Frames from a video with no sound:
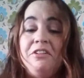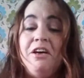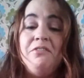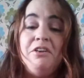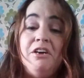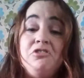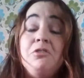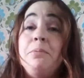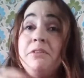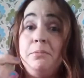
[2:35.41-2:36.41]
Love it. I
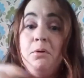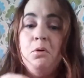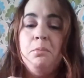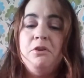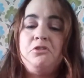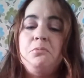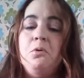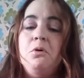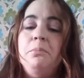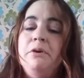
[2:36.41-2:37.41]
should have picked up a whole bunch
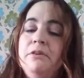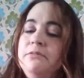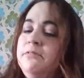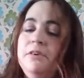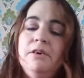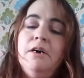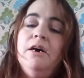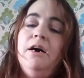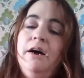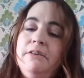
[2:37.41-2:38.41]
more, but
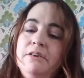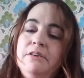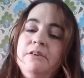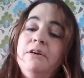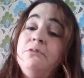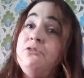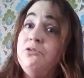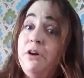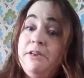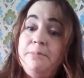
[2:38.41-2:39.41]
I didn't. I was
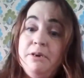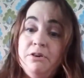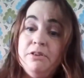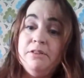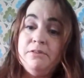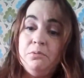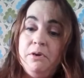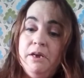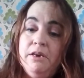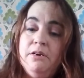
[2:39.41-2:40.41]
trying to be good this
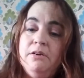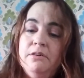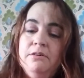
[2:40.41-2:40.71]
week.